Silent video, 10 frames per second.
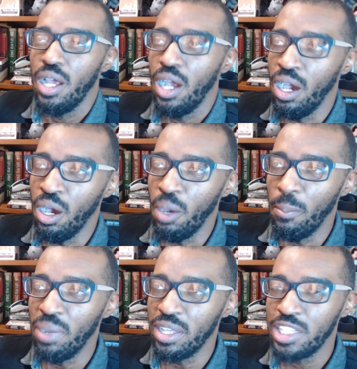
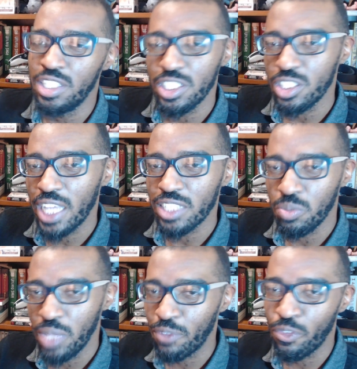But just like some
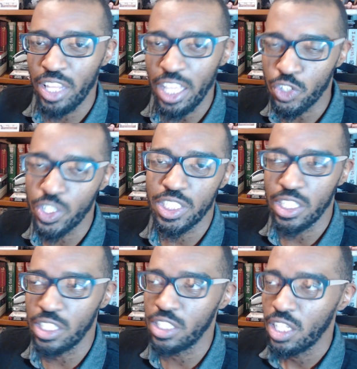like really
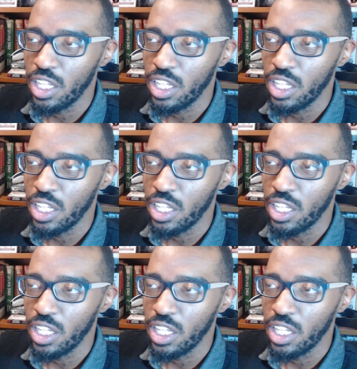interesting